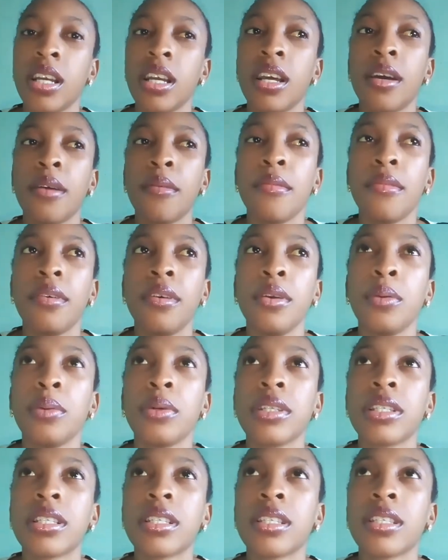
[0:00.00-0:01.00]
It
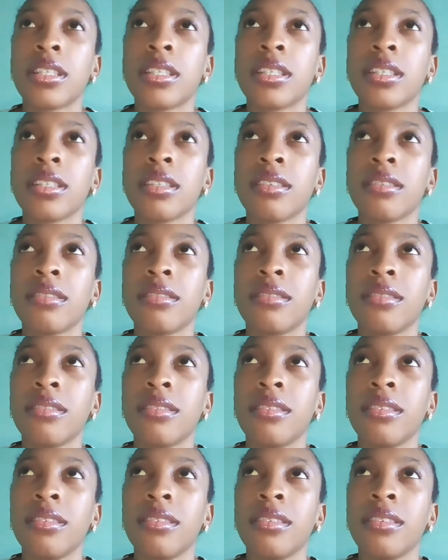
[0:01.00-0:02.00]
was
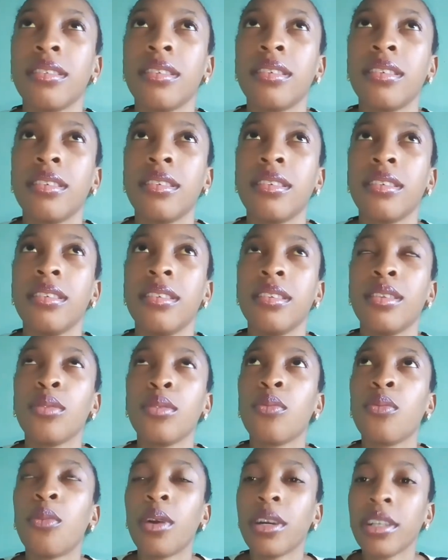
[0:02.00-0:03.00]
the
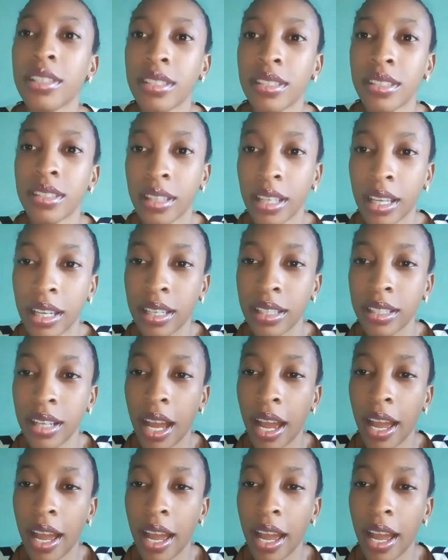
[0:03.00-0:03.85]
worst thing I had